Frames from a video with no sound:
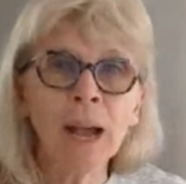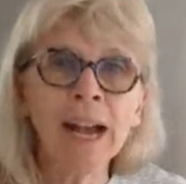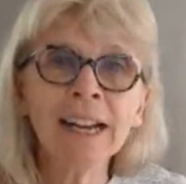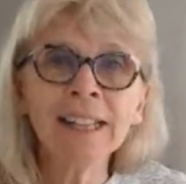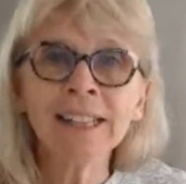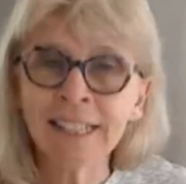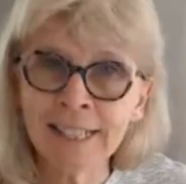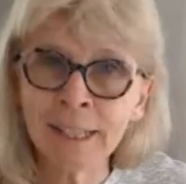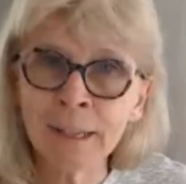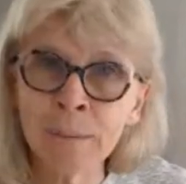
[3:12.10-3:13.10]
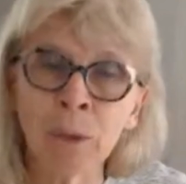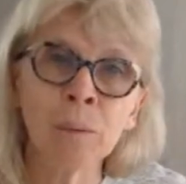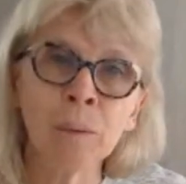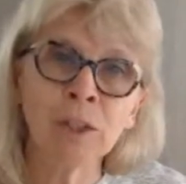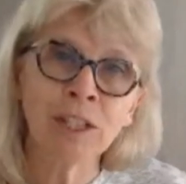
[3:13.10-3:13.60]
at Les
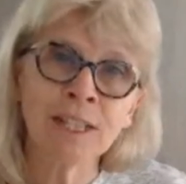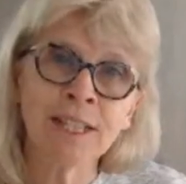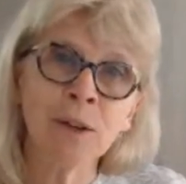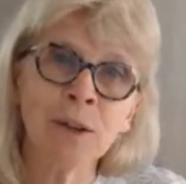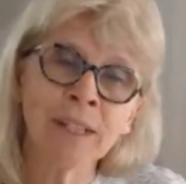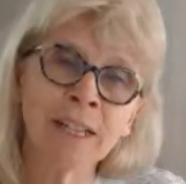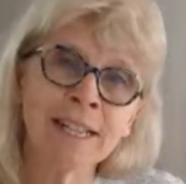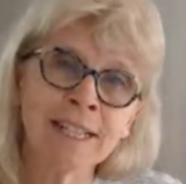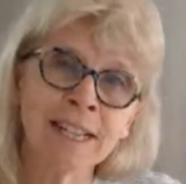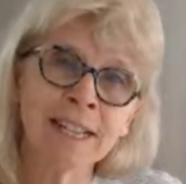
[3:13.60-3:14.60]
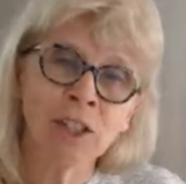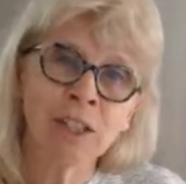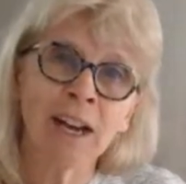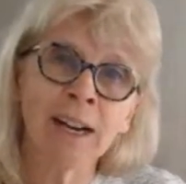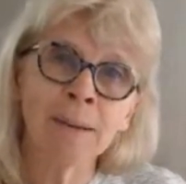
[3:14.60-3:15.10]
Diamants, which is the
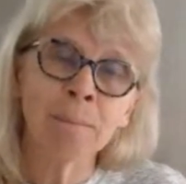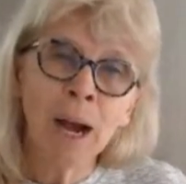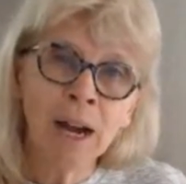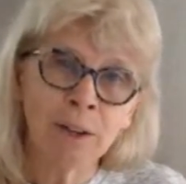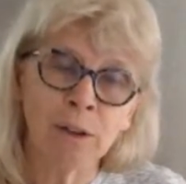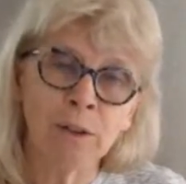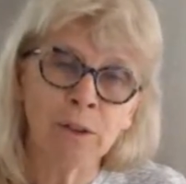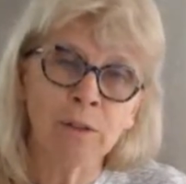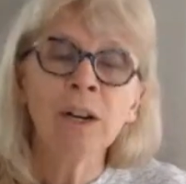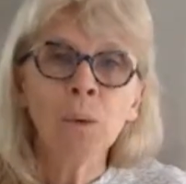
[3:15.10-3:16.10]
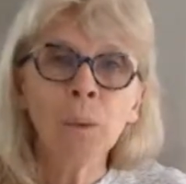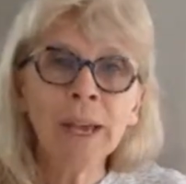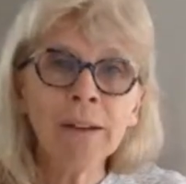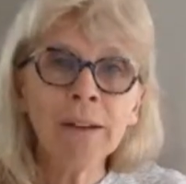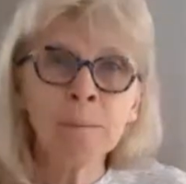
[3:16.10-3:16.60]
organization I'm part of, we
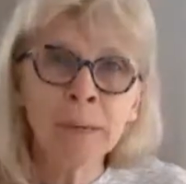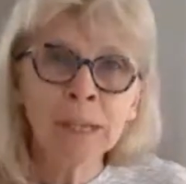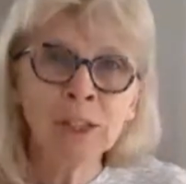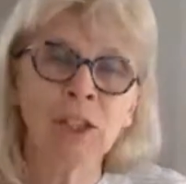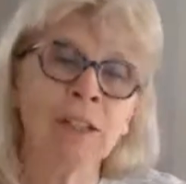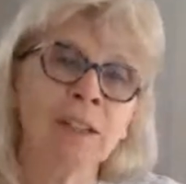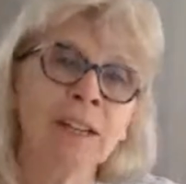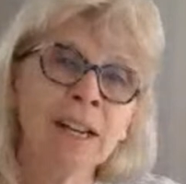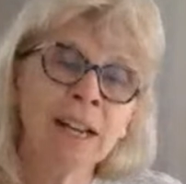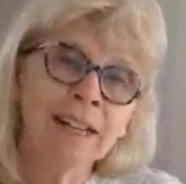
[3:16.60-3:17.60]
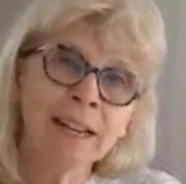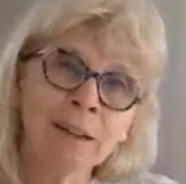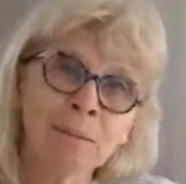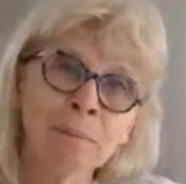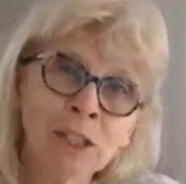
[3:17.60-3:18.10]
have a mission, and our
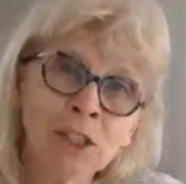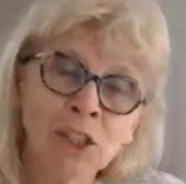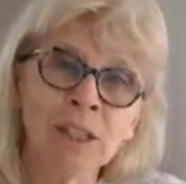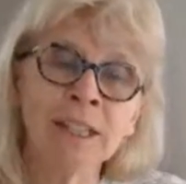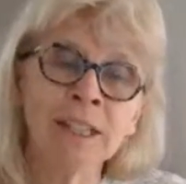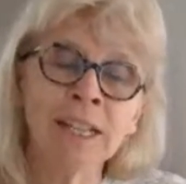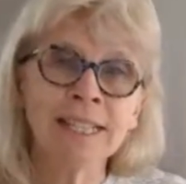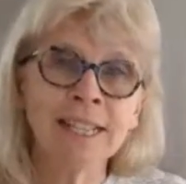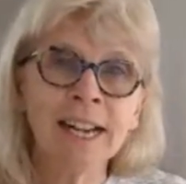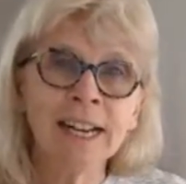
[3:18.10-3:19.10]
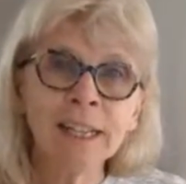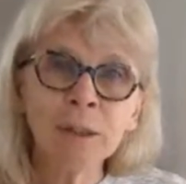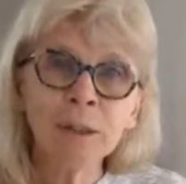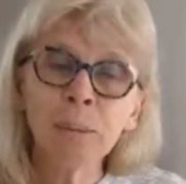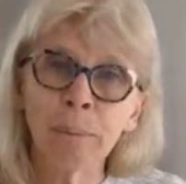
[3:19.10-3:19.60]
mission is to
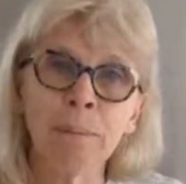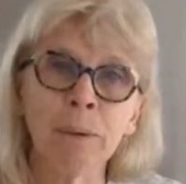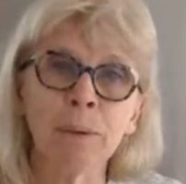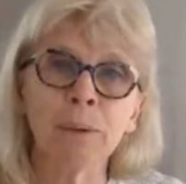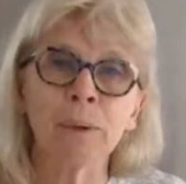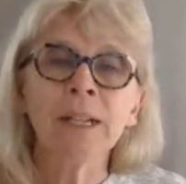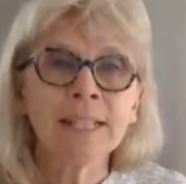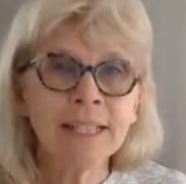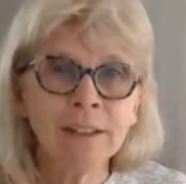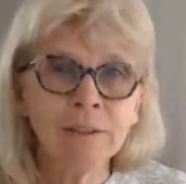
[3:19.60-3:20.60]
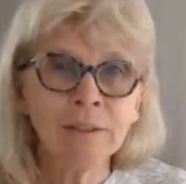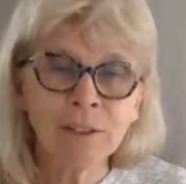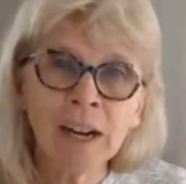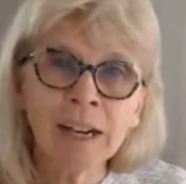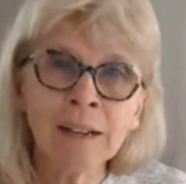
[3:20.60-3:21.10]
help people save
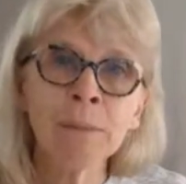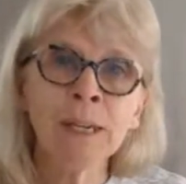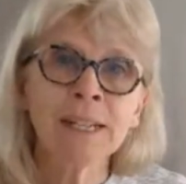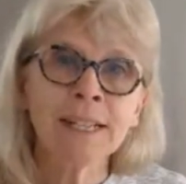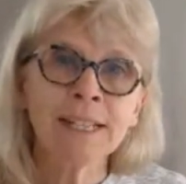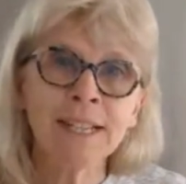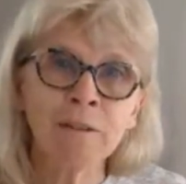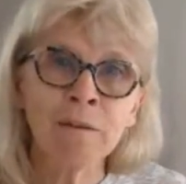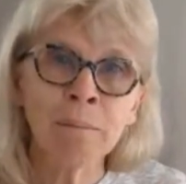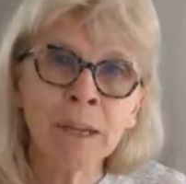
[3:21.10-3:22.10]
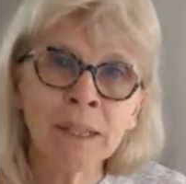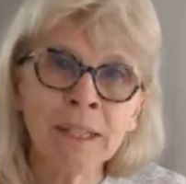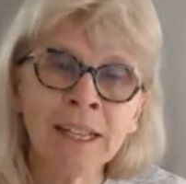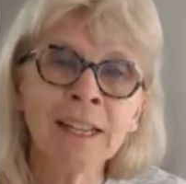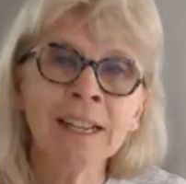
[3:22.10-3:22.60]
time, save
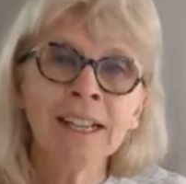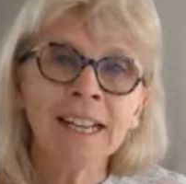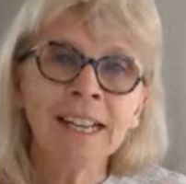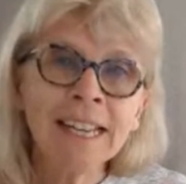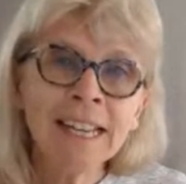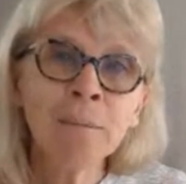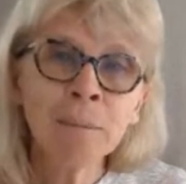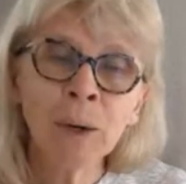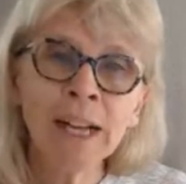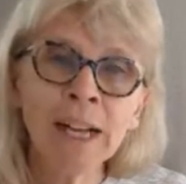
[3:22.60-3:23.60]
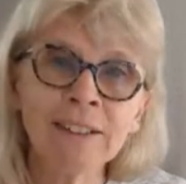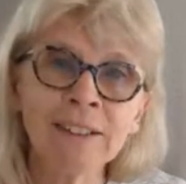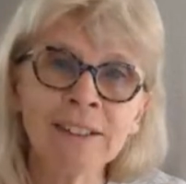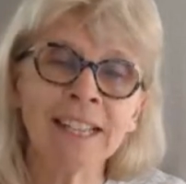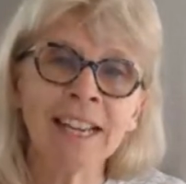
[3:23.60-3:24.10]
money, eat more
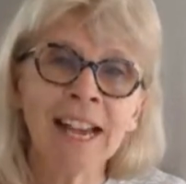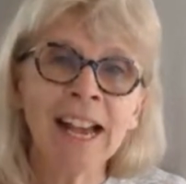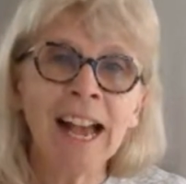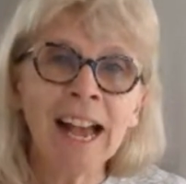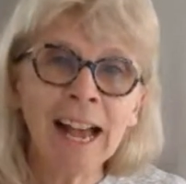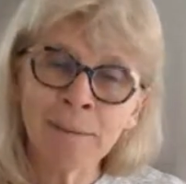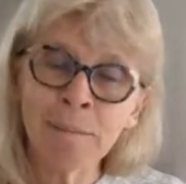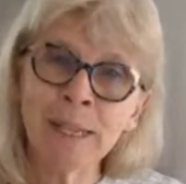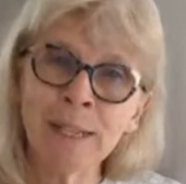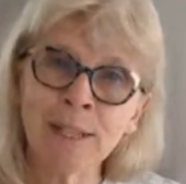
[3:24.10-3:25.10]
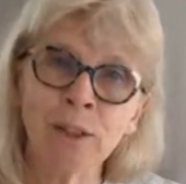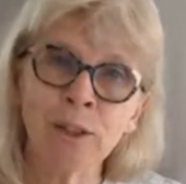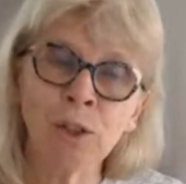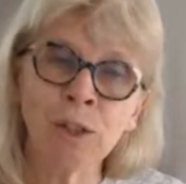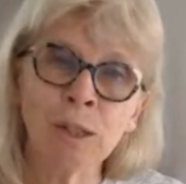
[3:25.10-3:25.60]
healthily, and be a
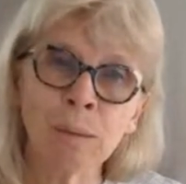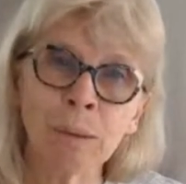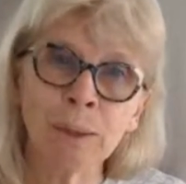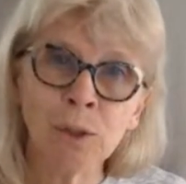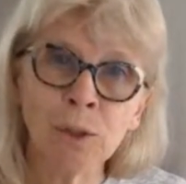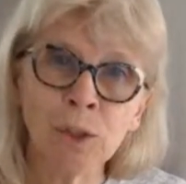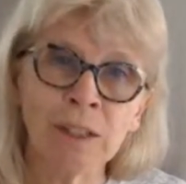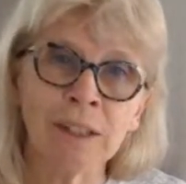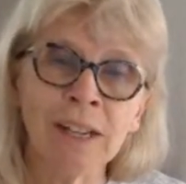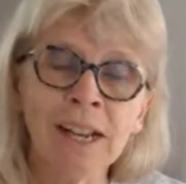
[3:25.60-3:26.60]
solution to pollution.